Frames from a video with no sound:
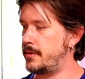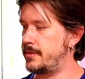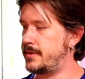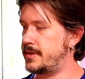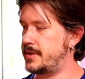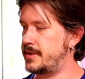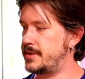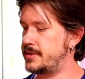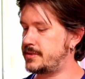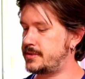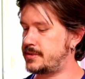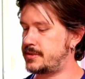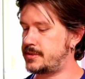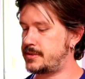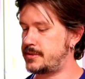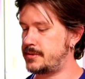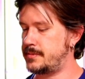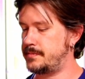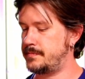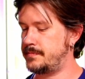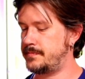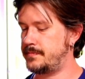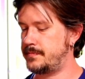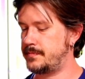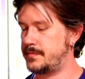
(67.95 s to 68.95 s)
this
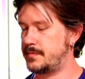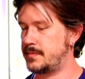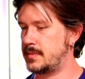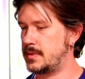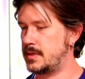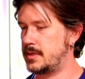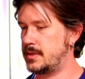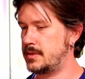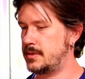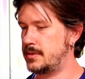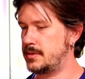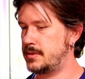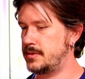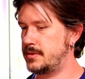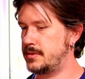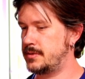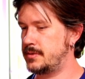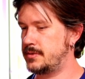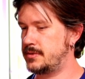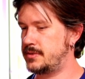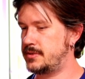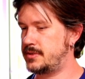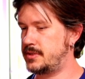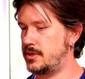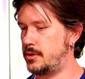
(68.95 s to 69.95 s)

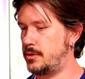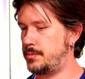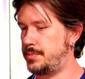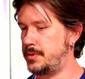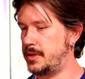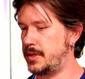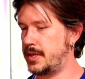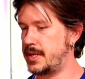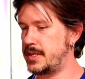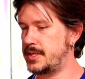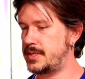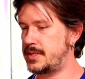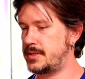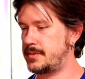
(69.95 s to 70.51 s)
sill plate